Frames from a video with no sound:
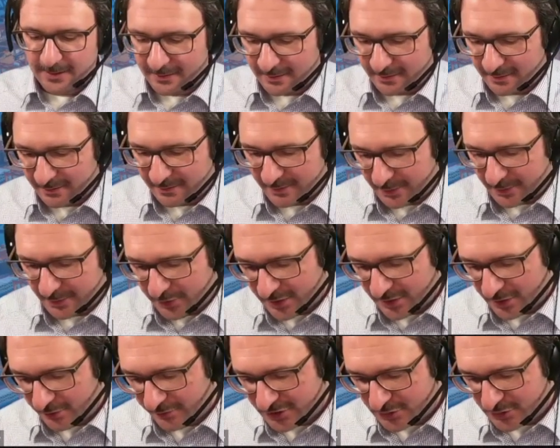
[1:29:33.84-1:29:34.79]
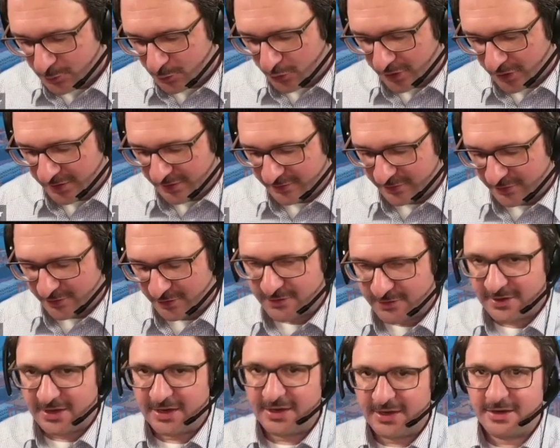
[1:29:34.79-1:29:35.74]
Then we know this point is
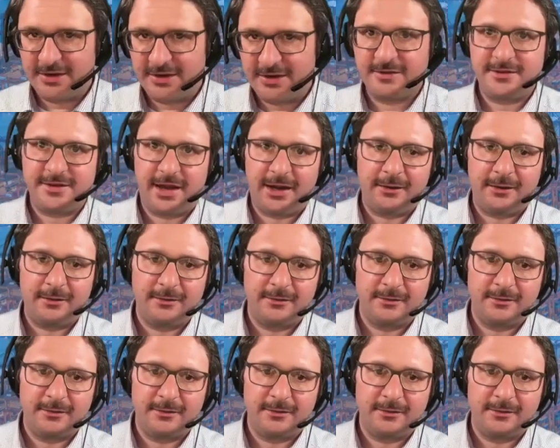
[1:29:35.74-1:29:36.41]
contained in the set.